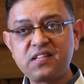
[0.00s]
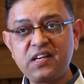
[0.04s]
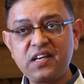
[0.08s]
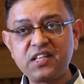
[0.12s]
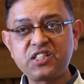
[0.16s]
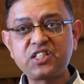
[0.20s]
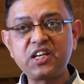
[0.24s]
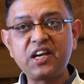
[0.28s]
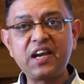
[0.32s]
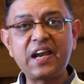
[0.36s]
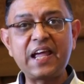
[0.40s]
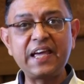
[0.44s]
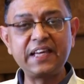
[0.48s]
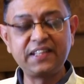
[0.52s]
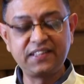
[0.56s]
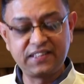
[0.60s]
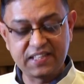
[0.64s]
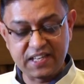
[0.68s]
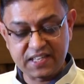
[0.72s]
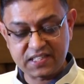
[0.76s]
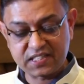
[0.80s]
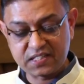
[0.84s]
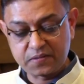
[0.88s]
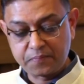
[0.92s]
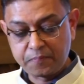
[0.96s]
lesion like
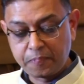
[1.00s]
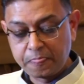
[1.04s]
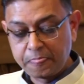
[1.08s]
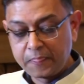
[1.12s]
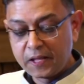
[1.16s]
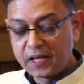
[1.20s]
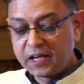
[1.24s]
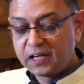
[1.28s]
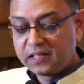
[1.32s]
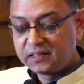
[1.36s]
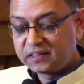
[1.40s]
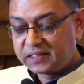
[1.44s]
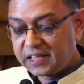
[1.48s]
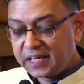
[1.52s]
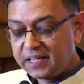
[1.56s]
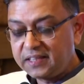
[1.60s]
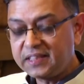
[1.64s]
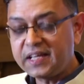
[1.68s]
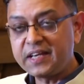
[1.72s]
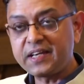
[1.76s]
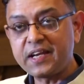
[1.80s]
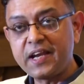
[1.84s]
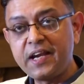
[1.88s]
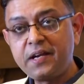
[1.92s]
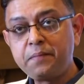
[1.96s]
this, think
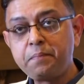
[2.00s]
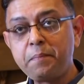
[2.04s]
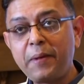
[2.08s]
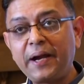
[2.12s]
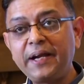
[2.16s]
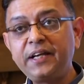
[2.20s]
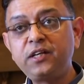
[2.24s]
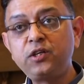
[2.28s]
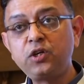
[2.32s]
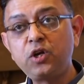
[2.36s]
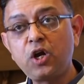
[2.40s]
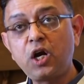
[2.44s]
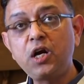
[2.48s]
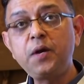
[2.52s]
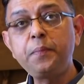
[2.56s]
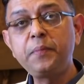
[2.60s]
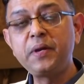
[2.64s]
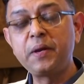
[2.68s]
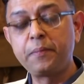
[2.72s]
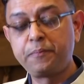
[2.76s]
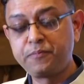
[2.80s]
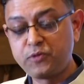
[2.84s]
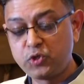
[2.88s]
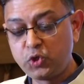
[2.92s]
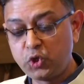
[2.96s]
that it might not be
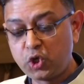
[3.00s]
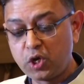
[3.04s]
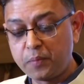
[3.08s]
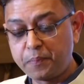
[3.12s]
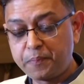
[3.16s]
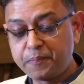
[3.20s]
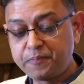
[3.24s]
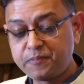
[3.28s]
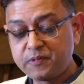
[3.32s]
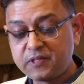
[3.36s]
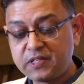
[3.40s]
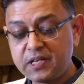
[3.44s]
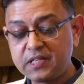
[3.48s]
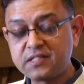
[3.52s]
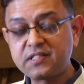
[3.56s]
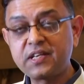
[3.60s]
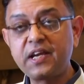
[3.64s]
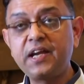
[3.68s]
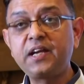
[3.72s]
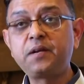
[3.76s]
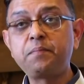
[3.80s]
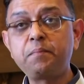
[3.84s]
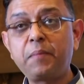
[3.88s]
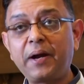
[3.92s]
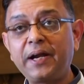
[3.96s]
a pseudocyst,
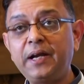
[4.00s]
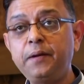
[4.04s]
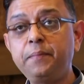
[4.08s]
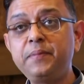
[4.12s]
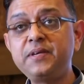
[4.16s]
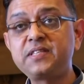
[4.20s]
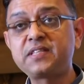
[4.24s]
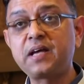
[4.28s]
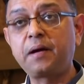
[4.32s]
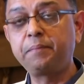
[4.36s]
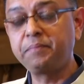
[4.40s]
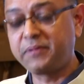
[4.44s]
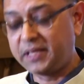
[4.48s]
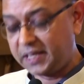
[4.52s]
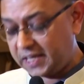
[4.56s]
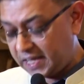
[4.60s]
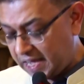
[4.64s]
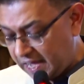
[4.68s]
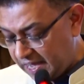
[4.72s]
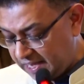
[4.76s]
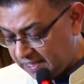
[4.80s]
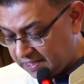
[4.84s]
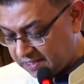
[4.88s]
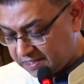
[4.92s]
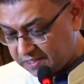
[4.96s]
it might be something
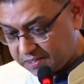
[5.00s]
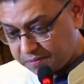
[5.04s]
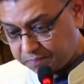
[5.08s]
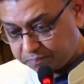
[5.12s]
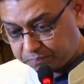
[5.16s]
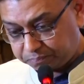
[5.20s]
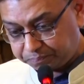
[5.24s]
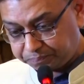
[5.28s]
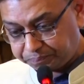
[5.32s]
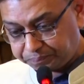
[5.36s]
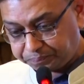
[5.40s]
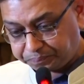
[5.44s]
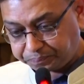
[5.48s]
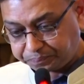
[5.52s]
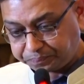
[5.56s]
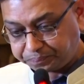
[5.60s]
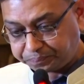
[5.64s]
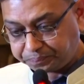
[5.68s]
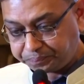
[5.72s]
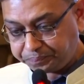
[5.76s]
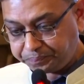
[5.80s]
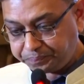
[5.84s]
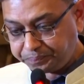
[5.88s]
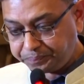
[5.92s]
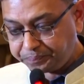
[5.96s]
else.
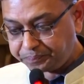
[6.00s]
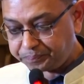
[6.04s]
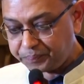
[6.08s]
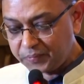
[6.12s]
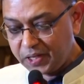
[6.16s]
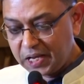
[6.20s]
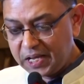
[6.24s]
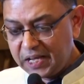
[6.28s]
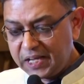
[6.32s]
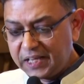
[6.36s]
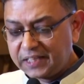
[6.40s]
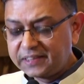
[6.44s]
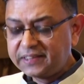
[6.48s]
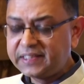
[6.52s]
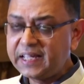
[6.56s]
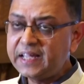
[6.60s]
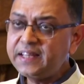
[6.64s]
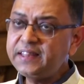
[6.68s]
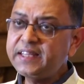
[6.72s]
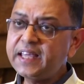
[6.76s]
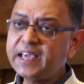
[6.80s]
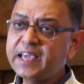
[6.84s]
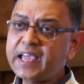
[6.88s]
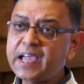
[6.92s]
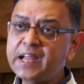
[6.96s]

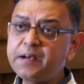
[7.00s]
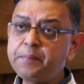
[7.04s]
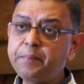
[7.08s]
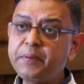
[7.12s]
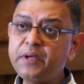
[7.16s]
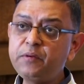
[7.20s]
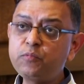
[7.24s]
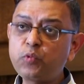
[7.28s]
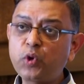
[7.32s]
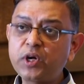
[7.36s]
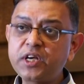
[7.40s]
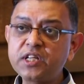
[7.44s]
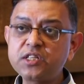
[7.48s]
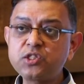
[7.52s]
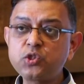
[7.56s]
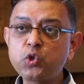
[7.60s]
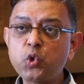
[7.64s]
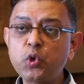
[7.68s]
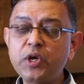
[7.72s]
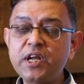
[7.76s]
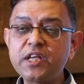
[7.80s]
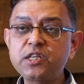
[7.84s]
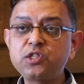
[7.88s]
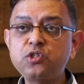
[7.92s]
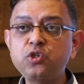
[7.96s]
Then there can be what is
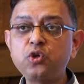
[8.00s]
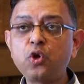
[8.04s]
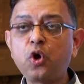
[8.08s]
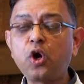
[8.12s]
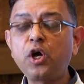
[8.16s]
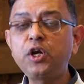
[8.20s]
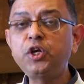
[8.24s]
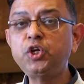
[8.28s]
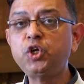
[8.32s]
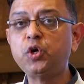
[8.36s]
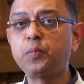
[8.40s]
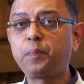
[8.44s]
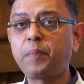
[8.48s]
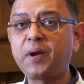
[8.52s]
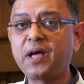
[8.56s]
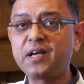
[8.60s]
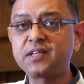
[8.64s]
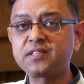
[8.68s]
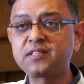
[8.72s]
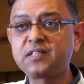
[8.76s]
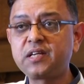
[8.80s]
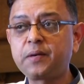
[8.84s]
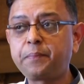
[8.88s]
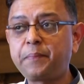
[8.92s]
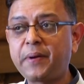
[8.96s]
known as
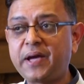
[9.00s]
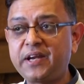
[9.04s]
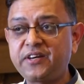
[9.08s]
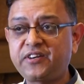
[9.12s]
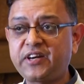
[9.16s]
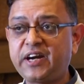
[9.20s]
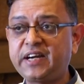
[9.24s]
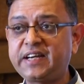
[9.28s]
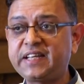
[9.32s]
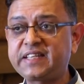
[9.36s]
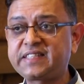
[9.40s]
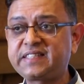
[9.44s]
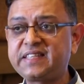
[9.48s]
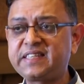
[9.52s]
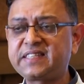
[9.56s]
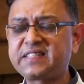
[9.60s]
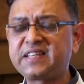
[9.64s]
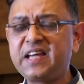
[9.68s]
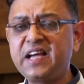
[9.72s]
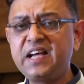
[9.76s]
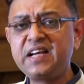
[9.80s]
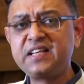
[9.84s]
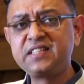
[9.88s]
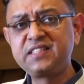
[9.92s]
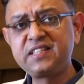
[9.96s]
non-neoplastic pancreatic cyst,
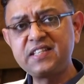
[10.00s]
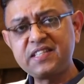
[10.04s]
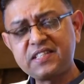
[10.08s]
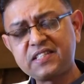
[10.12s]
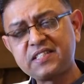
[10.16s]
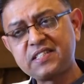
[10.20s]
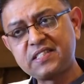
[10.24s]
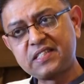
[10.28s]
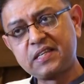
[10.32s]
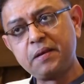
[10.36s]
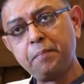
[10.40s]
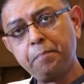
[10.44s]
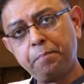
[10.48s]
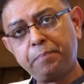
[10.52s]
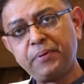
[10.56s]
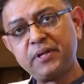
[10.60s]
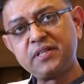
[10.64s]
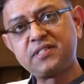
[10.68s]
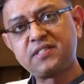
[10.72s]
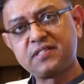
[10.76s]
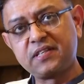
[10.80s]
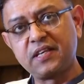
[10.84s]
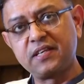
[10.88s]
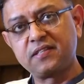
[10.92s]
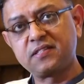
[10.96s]
just simple
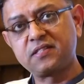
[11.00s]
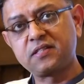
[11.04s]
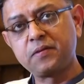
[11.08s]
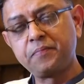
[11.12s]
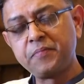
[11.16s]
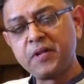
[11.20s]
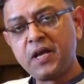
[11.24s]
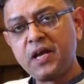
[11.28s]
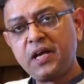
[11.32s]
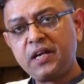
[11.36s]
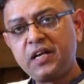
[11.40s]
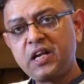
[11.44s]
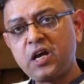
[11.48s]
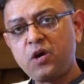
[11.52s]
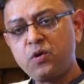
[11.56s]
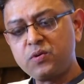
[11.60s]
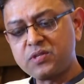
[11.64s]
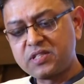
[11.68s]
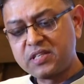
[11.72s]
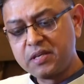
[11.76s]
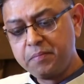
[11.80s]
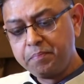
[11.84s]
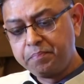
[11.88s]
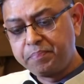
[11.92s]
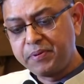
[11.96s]
cyst. Now,
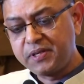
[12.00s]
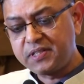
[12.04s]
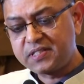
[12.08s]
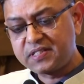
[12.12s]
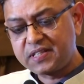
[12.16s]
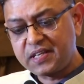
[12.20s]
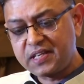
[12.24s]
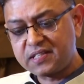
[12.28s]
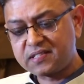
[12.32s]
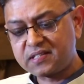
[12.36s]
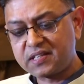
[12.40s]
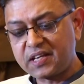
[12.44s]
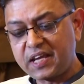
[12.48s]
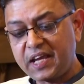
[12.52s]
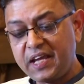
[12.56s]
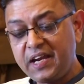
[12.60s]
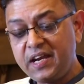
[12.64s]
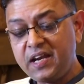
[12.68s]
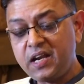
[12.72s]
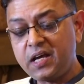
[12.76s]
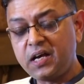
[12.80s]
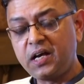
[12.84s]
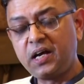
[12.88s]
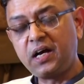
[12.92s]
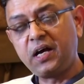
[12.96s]
simple cyst in